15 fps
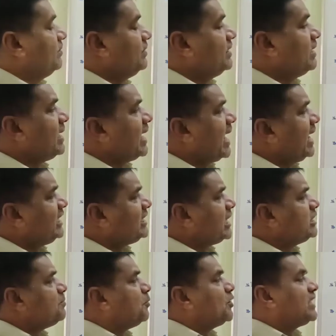The air
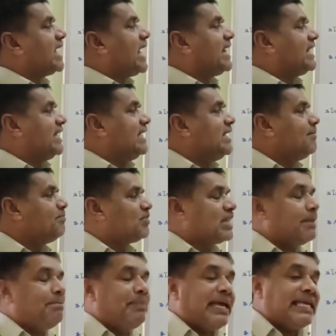transport carry
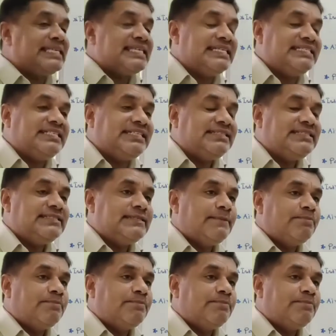the passengers,